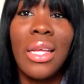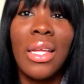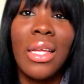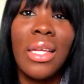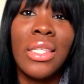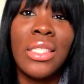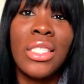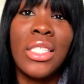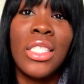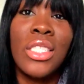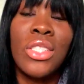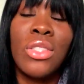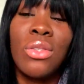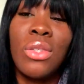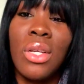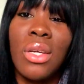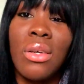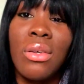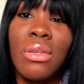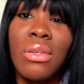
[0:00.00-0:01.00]
It's just,
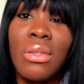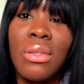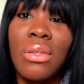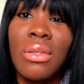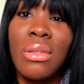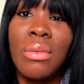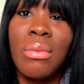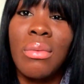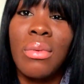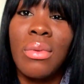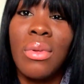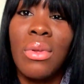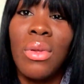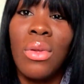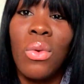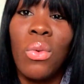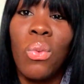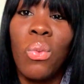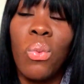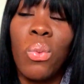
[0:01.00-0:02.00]

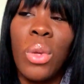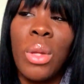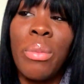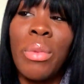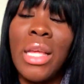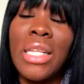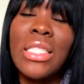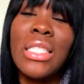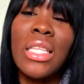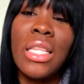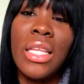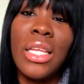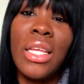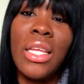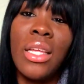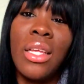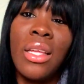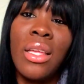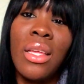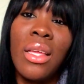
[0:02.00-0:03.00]
we
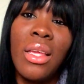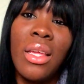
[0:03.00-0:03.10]
basically